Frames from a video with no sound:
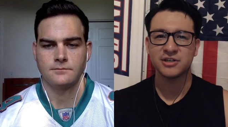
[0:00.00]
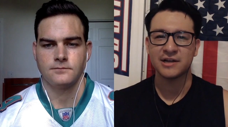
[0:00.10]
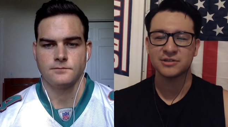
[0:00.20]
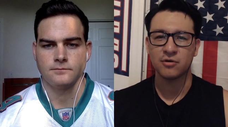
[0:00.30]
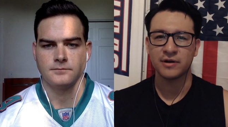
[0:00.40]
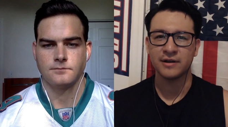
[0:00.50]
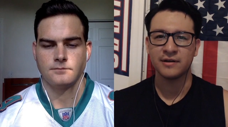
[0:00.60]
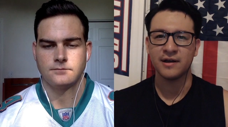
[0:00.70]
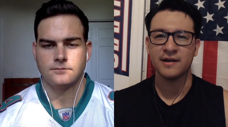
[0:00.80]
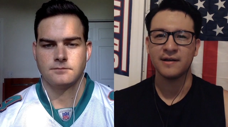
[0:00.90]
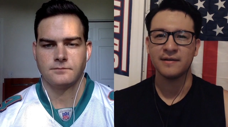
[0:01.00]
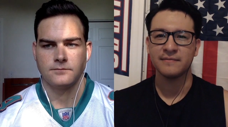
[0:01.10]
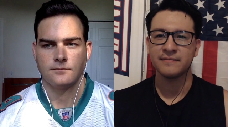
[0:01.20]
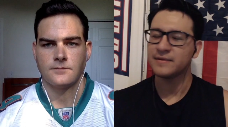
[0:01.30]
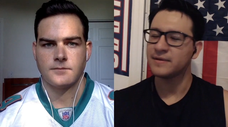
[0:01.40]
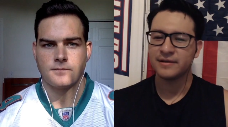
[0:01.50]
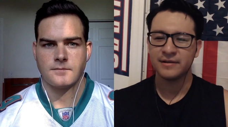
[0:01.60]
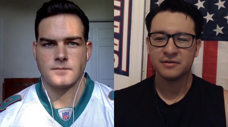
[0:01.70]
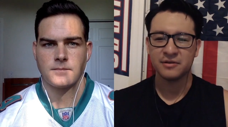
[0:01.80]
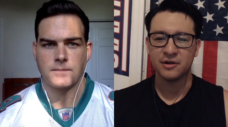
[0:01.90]
Speaker 1: Josh Gordon, uh,
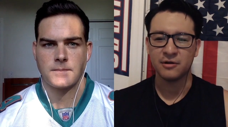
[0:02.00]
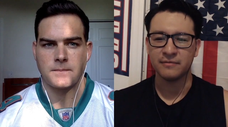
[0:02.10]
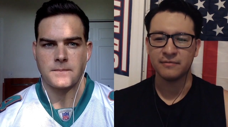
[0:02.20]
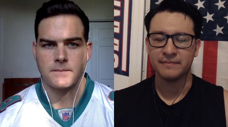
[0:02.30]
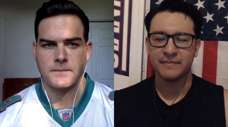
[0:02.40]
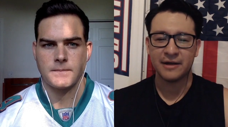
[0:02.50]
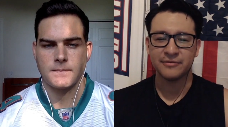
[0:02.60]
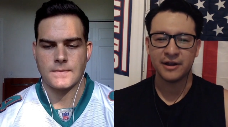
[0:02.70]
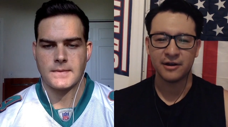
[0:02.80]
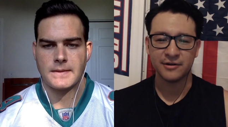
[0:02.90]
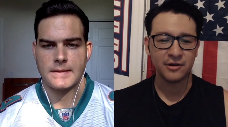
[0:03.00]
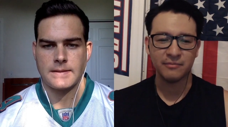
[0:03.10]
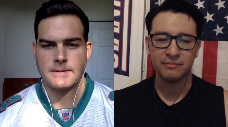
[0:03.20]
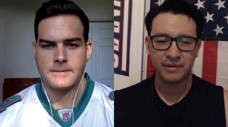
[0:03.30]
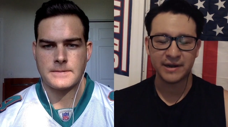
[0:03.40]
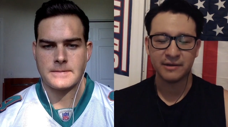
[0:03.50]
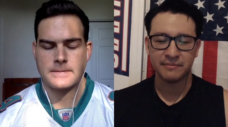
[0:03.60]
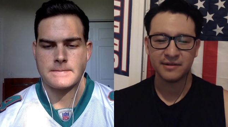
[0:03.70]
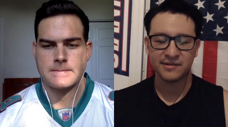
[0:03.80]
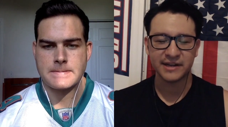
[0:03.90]
you know, out there, you know, playing
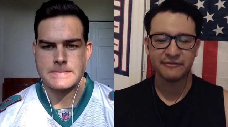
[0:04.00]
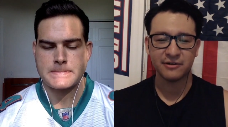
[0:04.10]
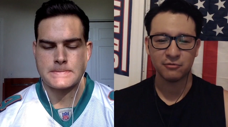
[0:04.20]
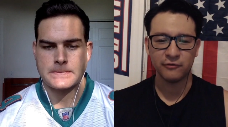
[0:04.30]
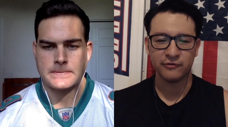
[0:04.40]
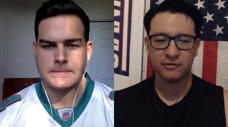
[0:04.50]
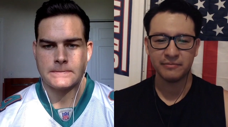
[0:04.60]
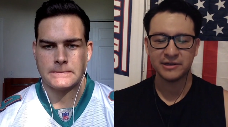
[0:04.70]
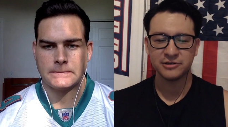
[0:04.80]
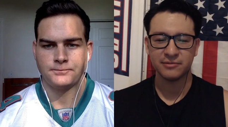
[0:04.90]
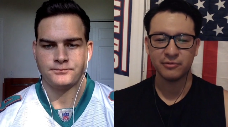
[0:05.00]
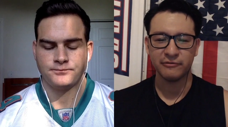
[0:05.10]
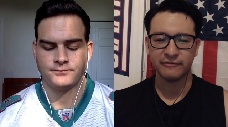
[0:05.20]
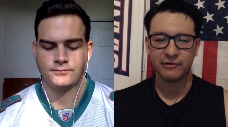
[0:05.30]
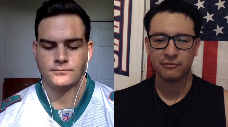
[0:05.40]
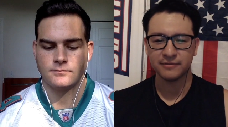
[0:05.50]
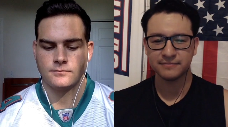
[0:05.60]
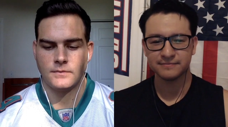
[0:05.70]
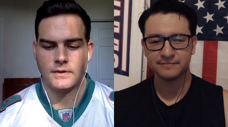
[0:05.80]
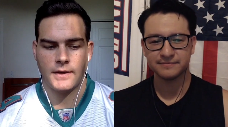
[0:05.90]
a, a significant role for the Patriots moving
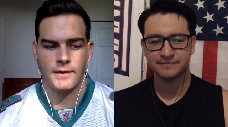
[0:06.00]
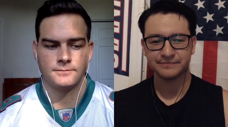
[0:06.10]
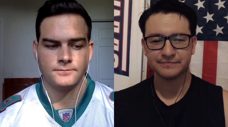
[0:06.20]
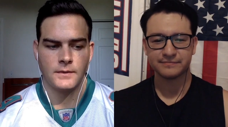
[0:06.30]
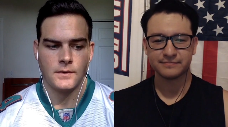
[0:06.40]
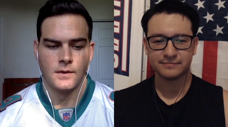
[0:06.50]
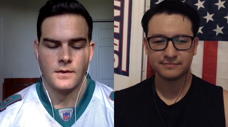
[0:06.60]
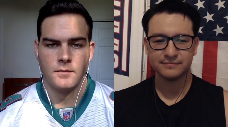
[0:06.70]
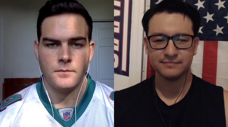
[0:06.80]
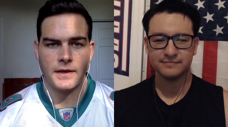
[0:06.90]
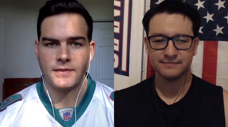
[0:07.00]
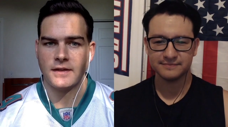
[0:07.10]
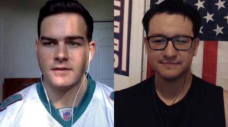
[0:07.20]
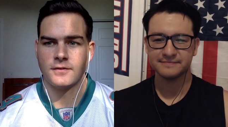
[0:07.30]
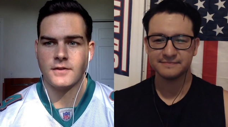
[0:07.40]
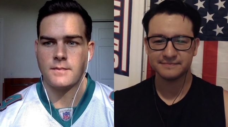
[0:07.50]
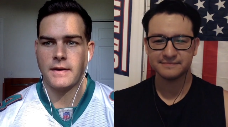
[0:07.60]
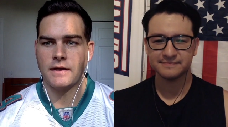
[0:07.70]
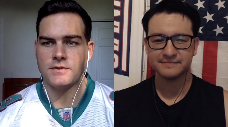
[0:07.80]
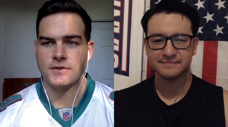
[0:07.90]
forward.
Speaker 2: Yeah, big things for the
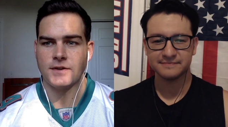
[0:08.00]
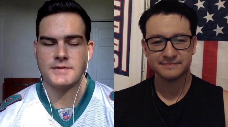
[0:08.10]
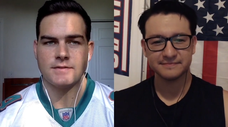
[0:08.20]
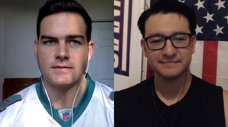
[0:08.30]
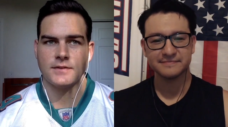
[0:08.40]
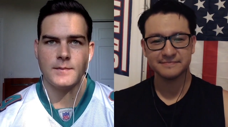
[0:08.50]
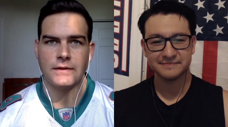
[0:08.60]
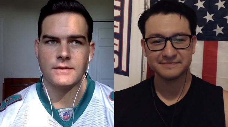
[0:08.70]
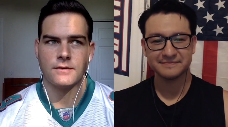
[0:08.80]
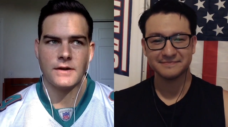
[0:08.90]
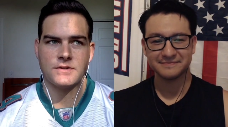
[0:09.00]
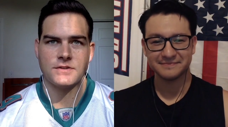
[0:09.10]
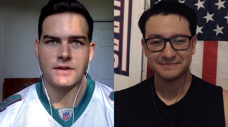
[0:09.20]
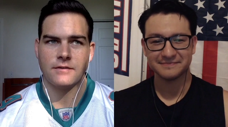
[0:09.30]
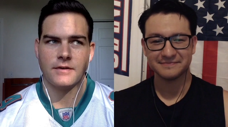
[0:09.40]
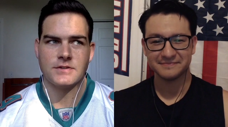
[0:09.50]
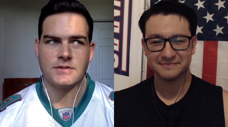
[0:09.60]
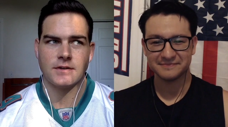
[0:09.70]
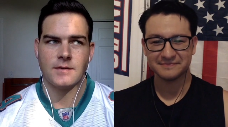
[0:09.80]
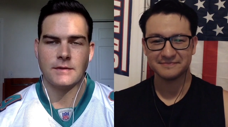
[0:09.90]
Patriots. I mean, the rich get
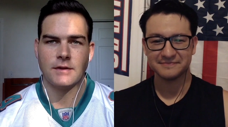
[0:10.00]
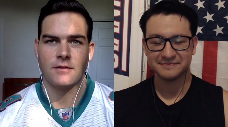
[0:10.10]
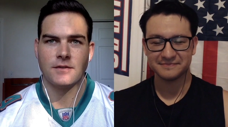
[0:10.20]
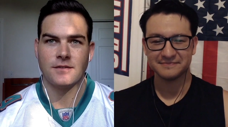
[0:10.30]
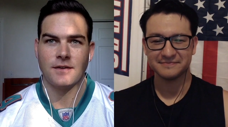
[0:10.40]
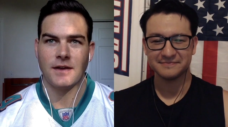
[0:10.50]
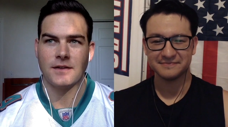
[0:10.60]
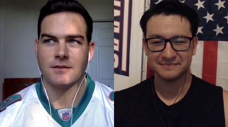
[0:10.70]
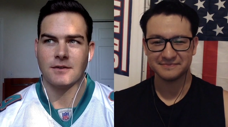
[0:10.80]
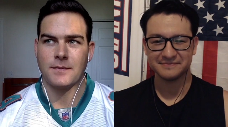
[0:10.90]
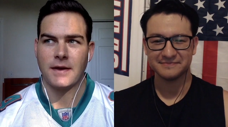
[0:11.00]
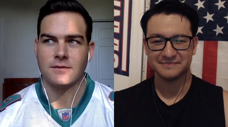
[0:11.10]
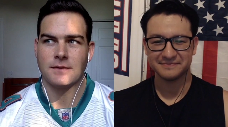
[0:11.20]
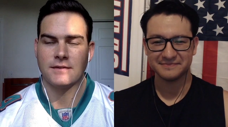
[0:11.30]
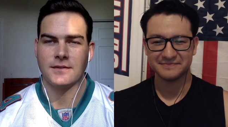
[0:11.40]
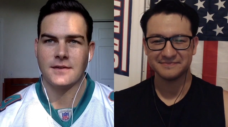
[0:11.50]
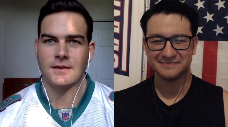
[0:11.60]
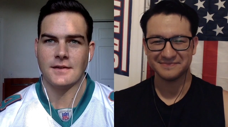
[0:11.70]
richer. I'm a Dolphins fan, so it pains me to see